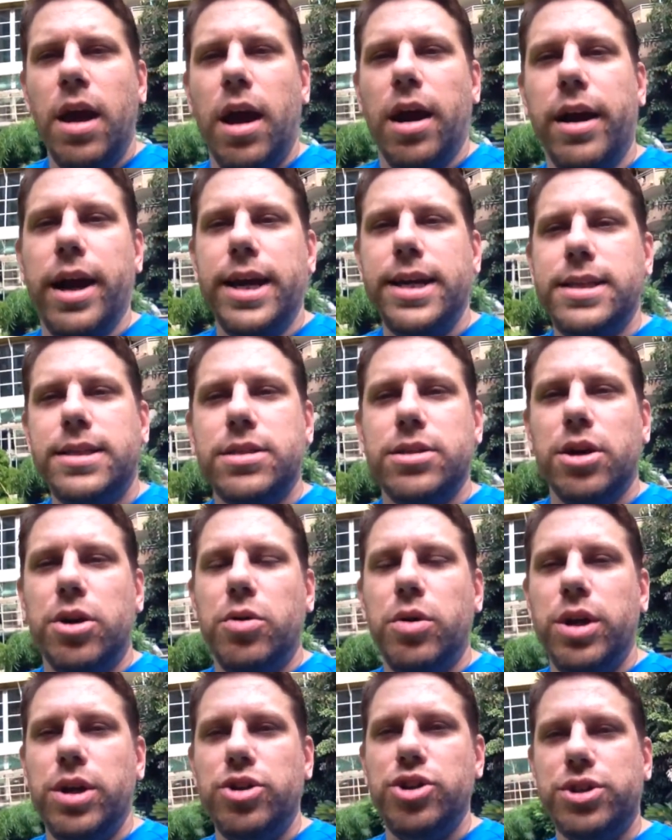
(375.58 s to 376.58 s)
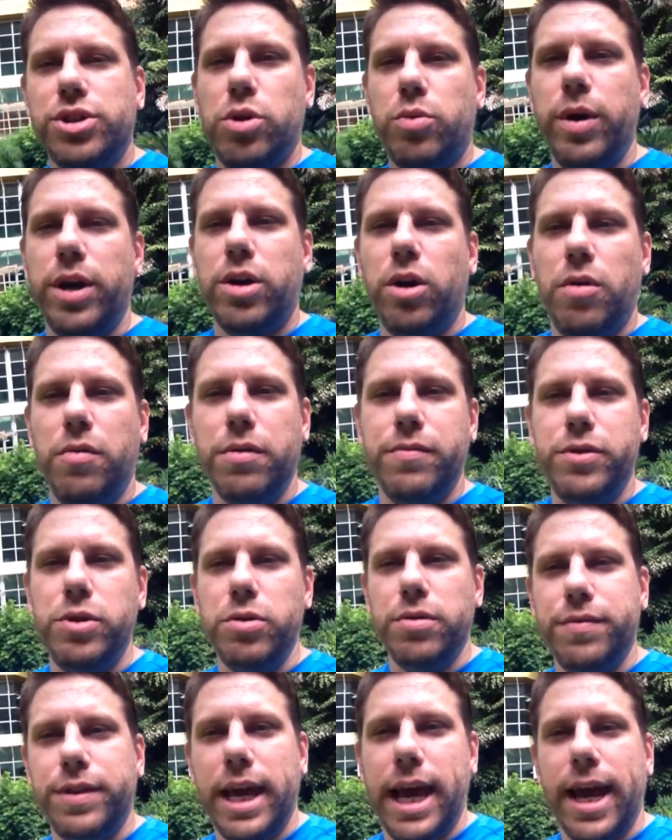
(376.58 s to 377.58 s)
All right, so just a quick
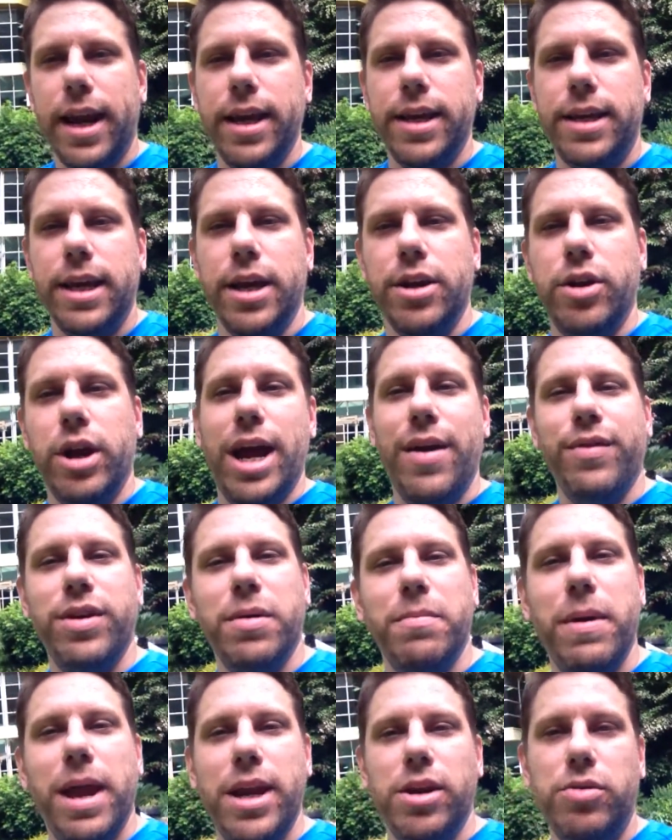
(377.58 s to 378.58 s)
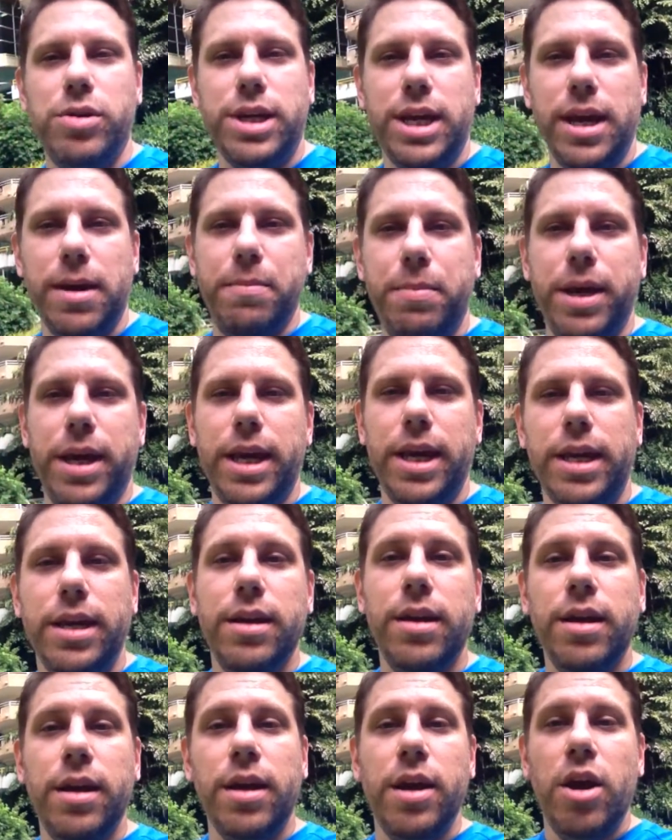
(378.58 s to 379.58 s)
overview of that. Again, you're having a manual
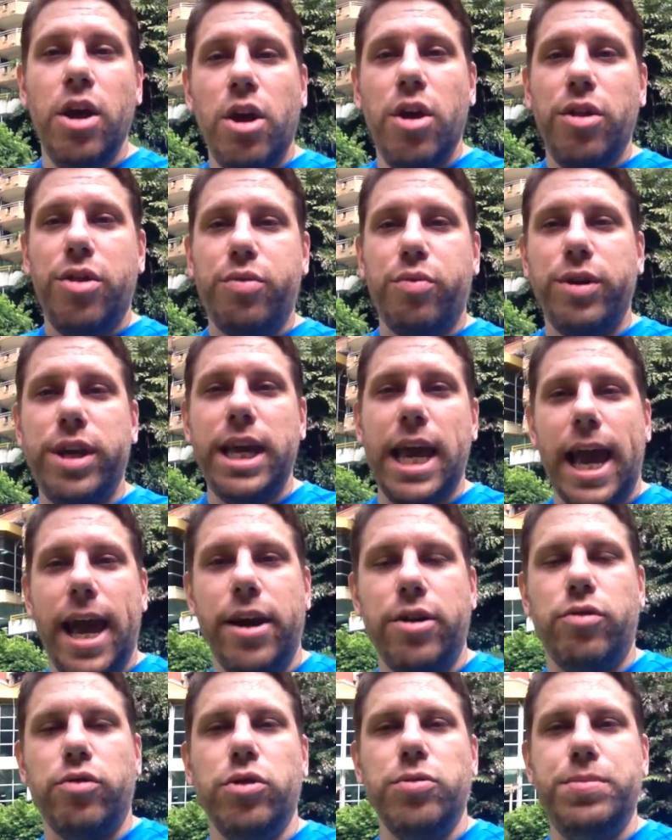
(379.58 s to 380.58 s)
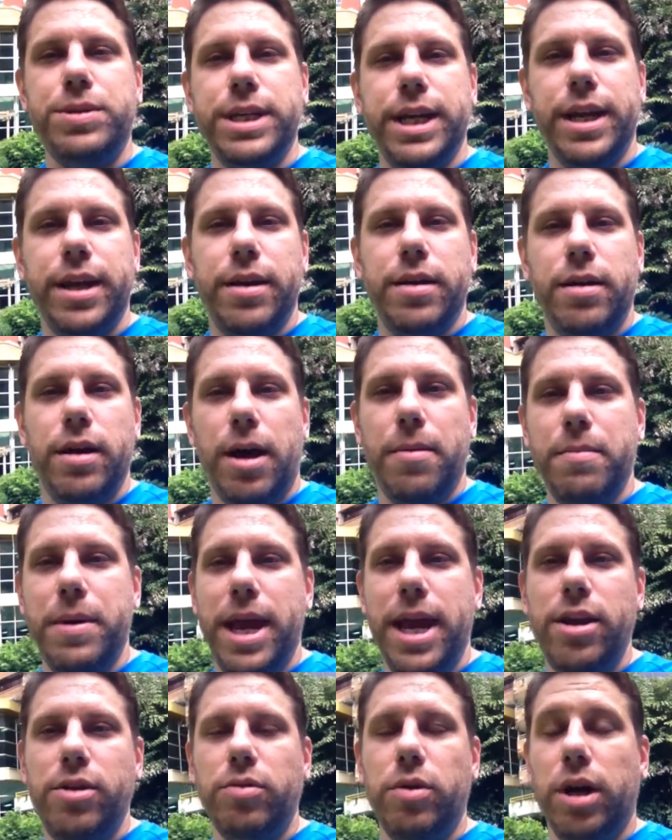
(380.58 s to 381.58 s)
campaign, 3 ad groups in it: a
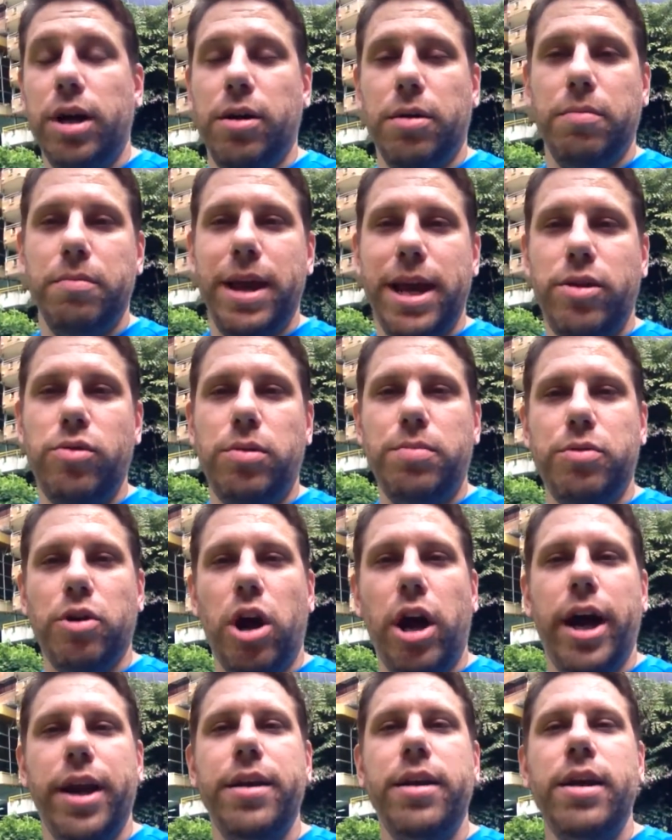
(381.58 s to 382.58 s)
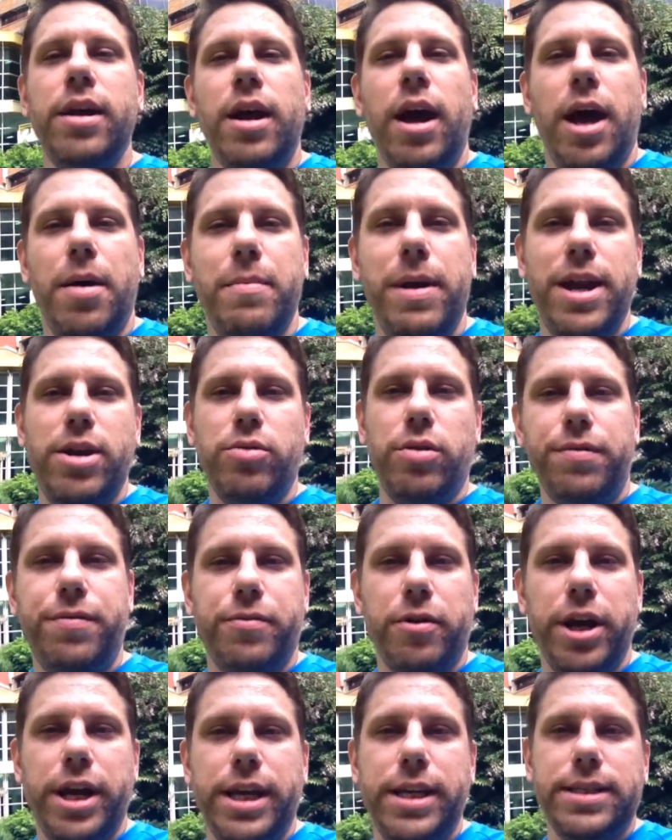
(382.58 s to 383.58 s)
manual broad, a manual
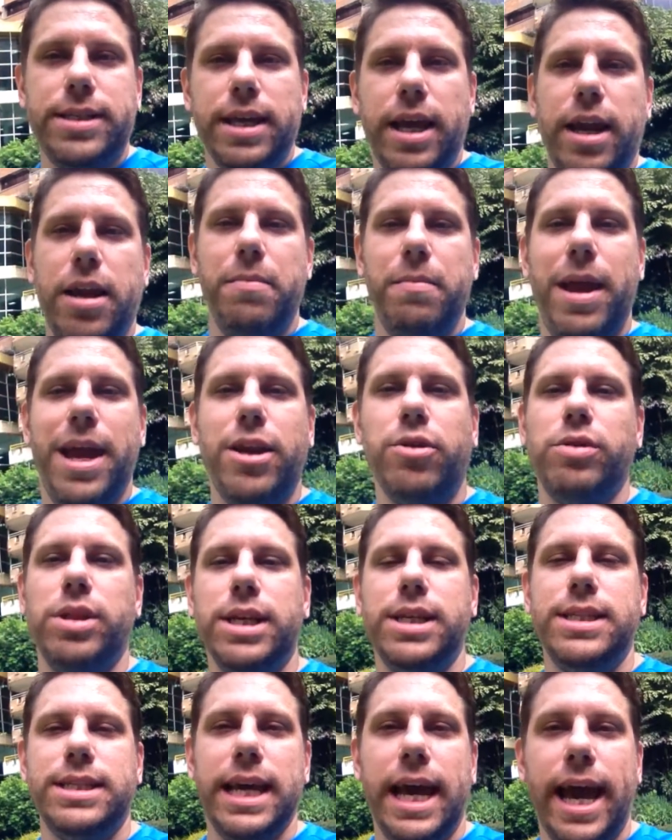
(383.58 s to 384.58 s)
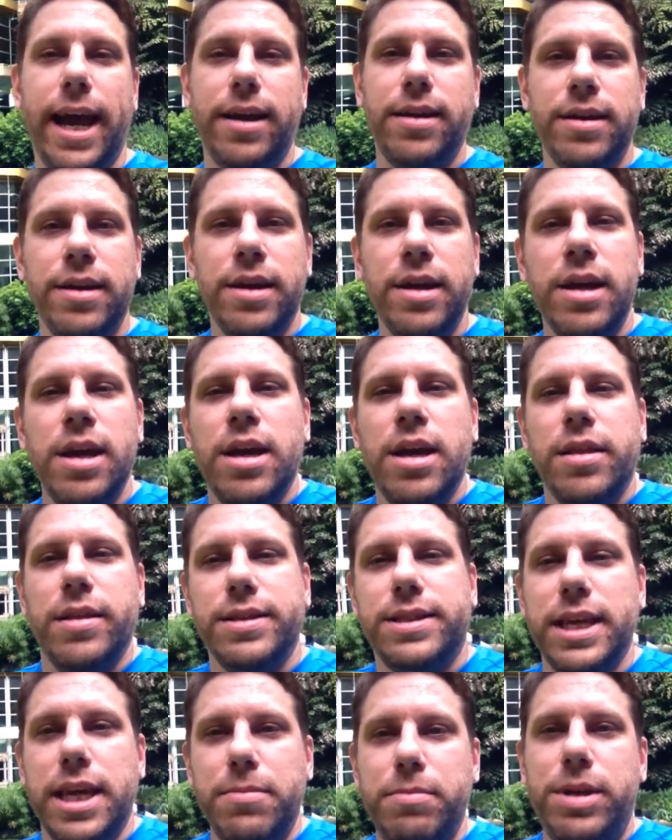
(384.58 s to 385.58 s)
phrase, and a manual exact.
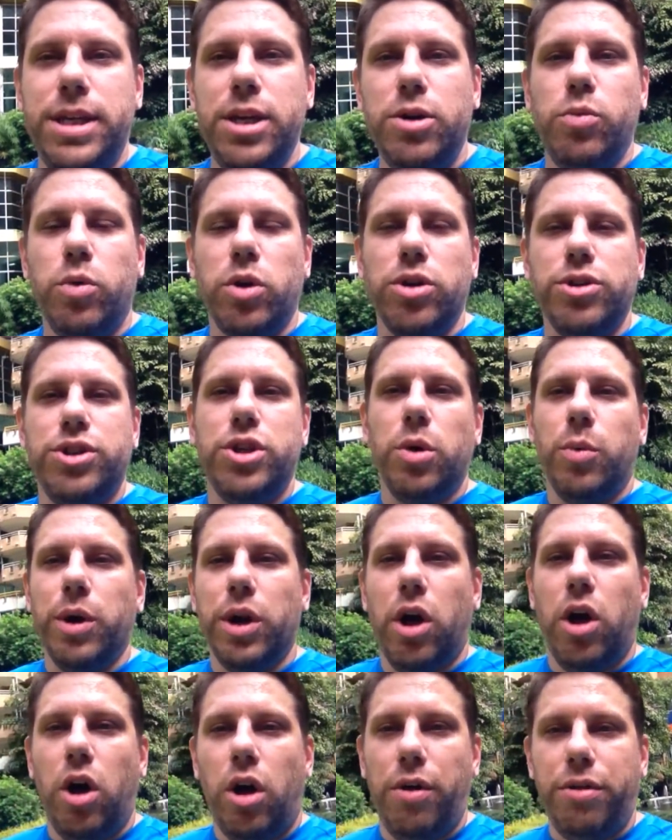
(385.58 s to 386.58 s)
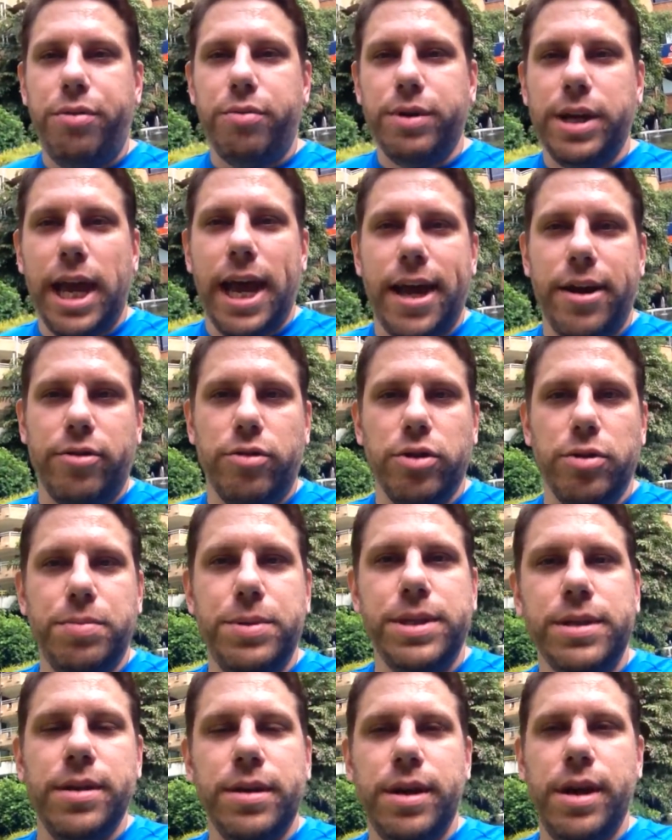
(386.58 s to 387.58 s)
The same keywords go in all 3 ad
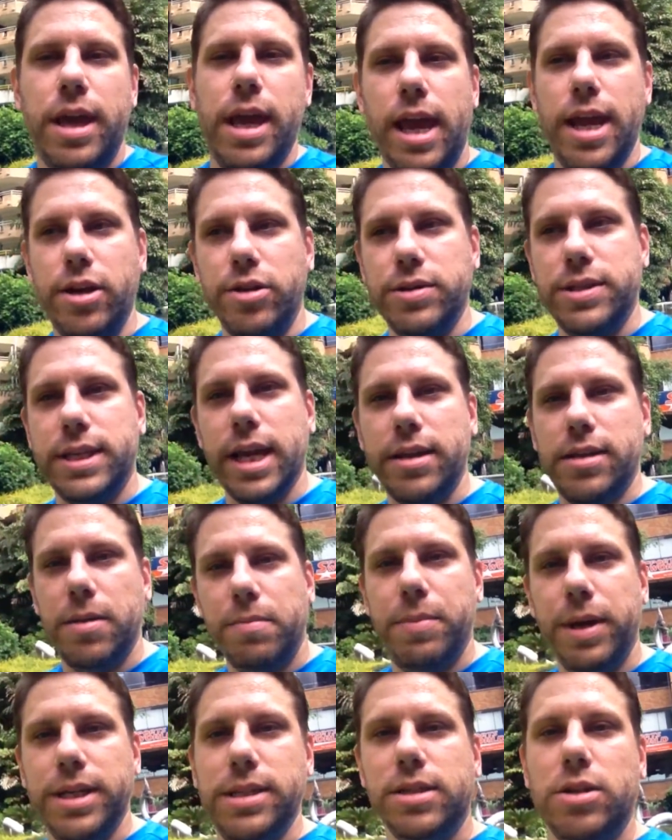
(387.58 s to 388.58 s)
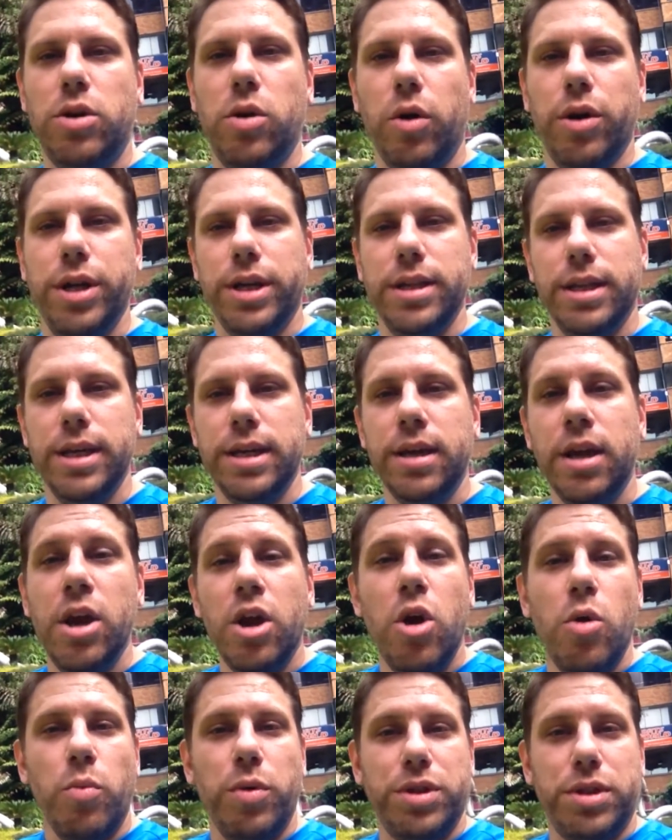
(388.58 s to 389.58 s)
groups, and you set the bids accordingly,
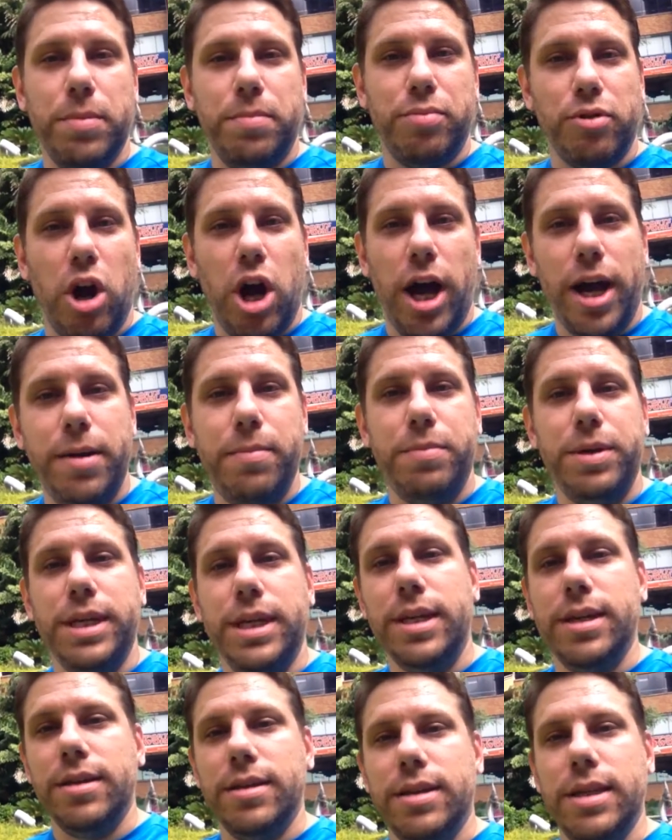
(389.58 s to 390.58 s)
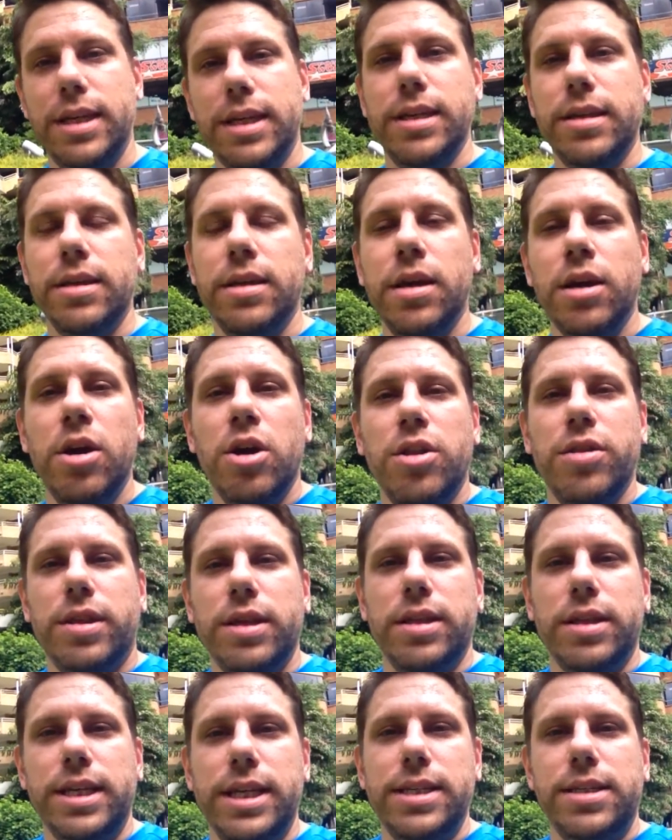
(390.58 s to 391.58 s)
with the broad being
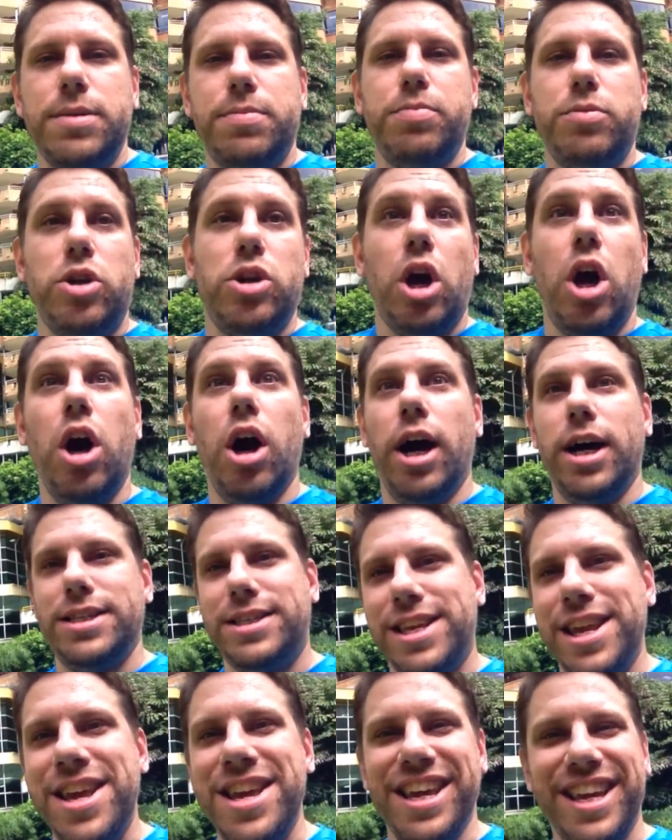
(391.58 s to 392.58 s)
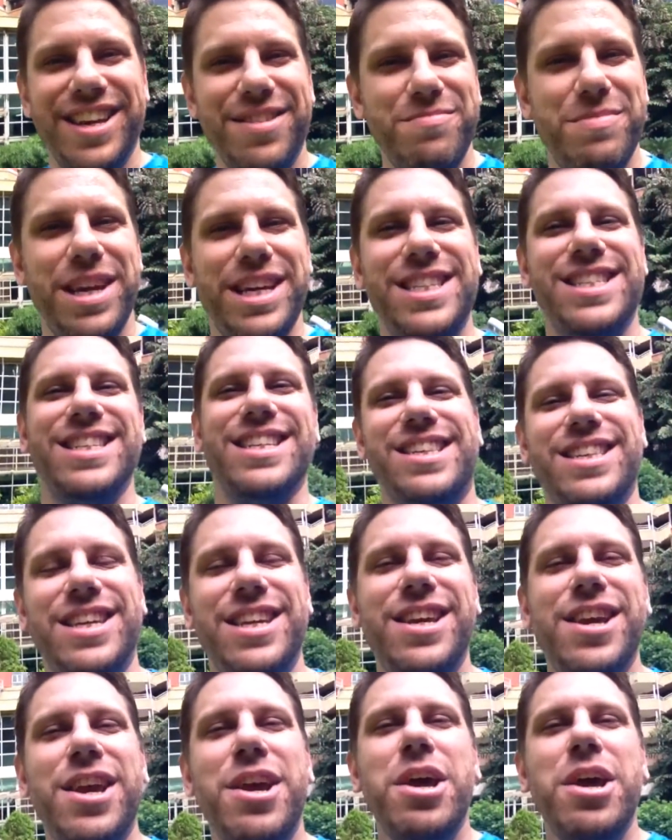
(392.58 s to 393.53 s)
the least costing, basically.